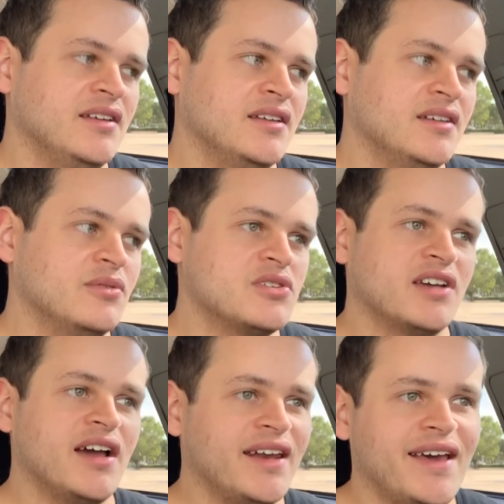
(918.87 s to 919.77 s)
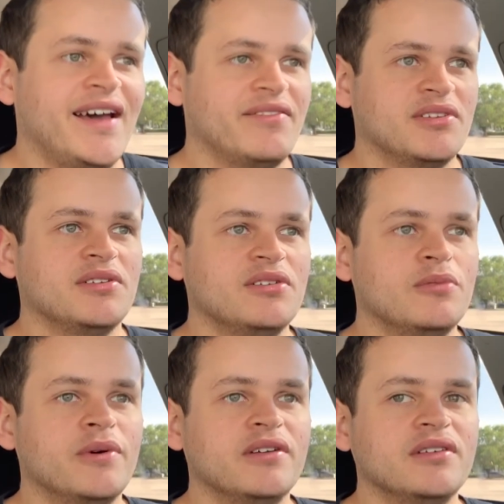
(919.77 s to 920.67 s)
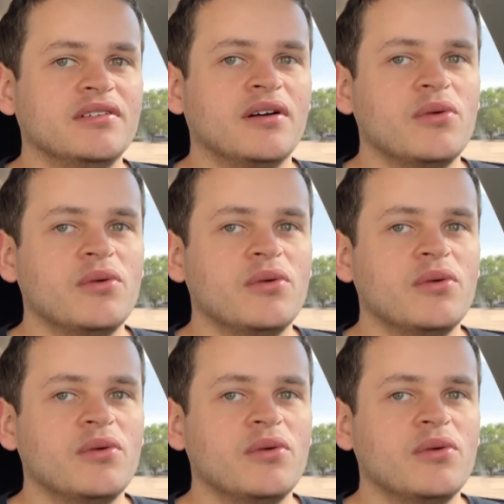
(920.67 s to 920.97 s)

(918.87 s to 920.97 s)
which you kind of have to do. But, you know,